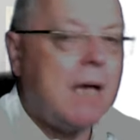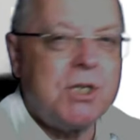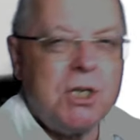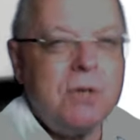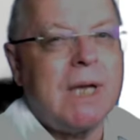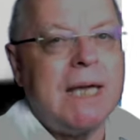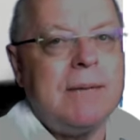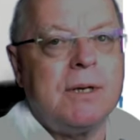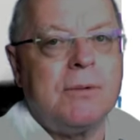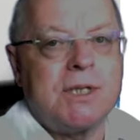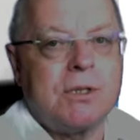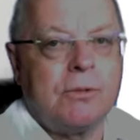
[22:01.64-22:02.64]
Do keep the
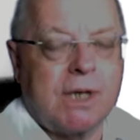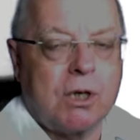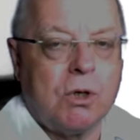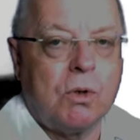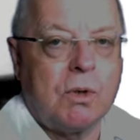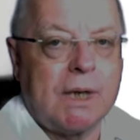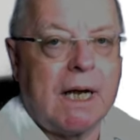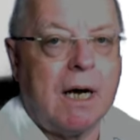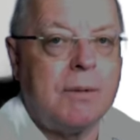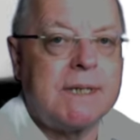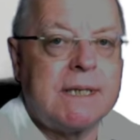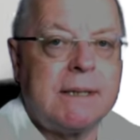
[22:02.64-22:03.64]
original recording. I
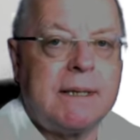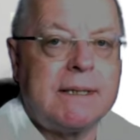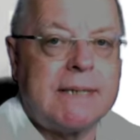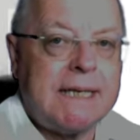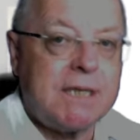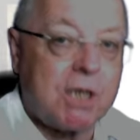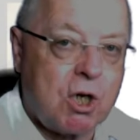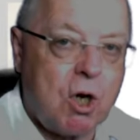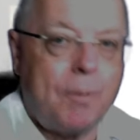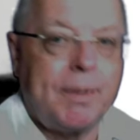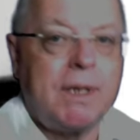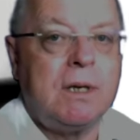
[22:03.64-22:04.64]
would tend to
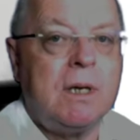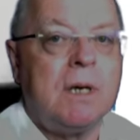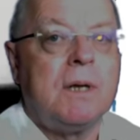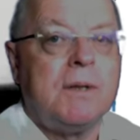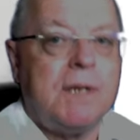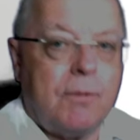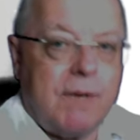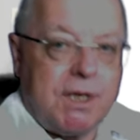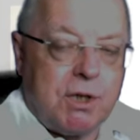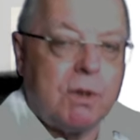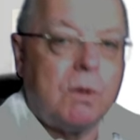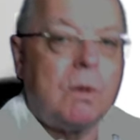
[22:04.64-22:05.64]
copy the
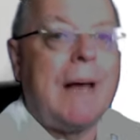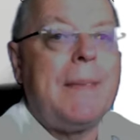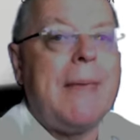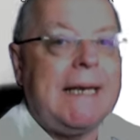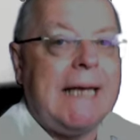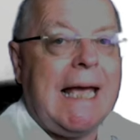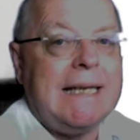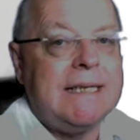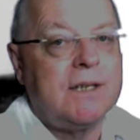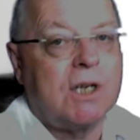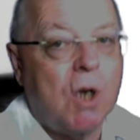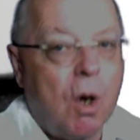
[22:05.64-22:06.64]
original and then edit
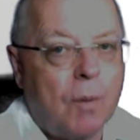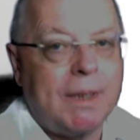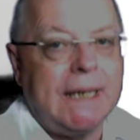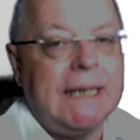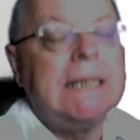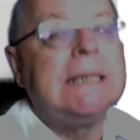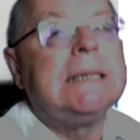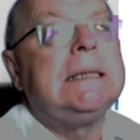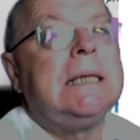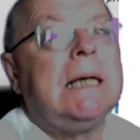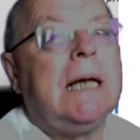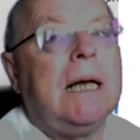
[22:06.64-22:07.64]
the copy,
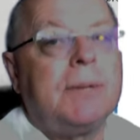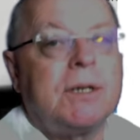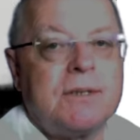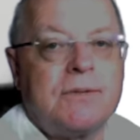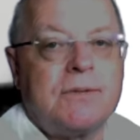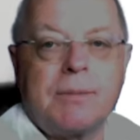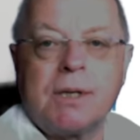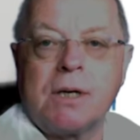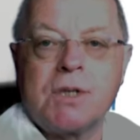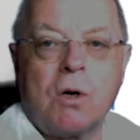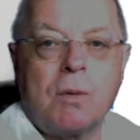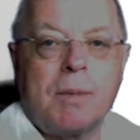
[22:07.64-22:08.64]
because if something
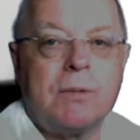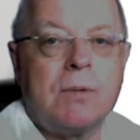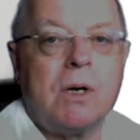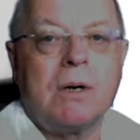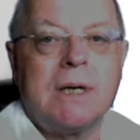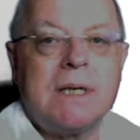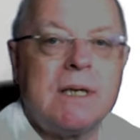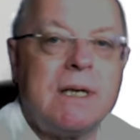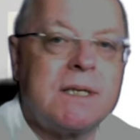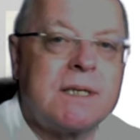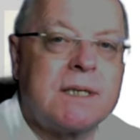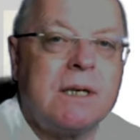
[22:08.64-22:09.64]
goes horribly wrong,
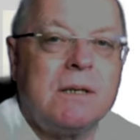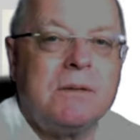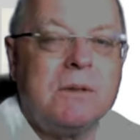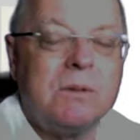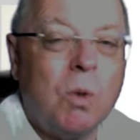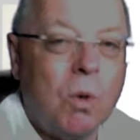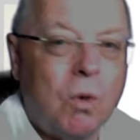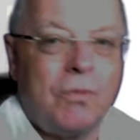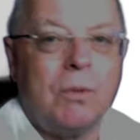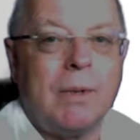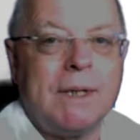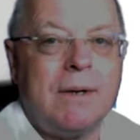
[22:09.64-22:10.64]
it's so
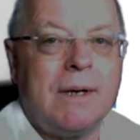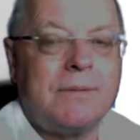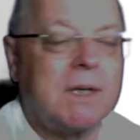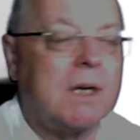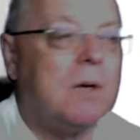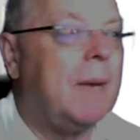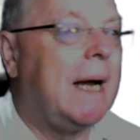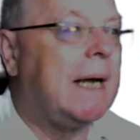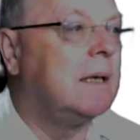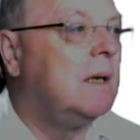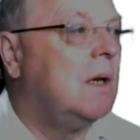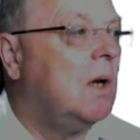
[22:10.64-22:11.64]
awful when you have to go back
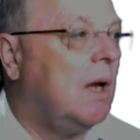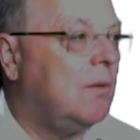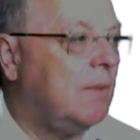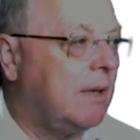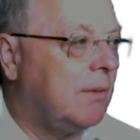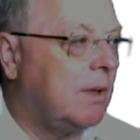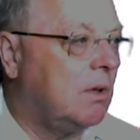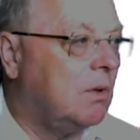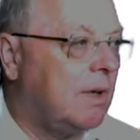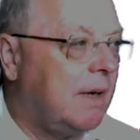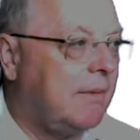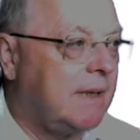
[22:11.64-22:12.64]
and
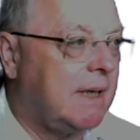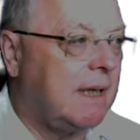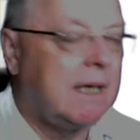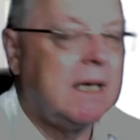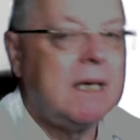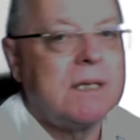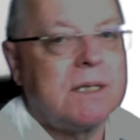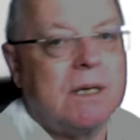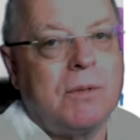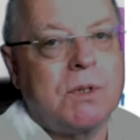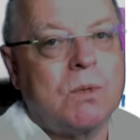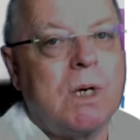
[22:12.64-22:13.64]
re-record everything. So I
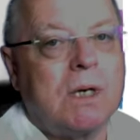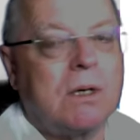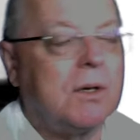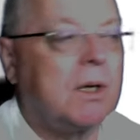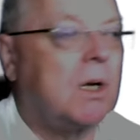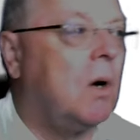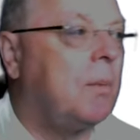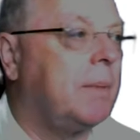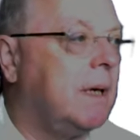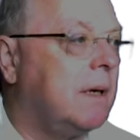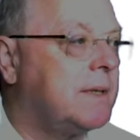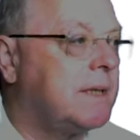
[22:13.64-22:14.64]
always work on a
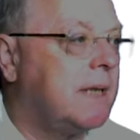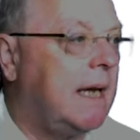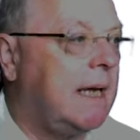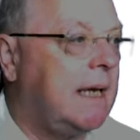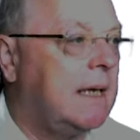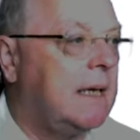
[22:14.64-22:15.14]
copy, I'd say.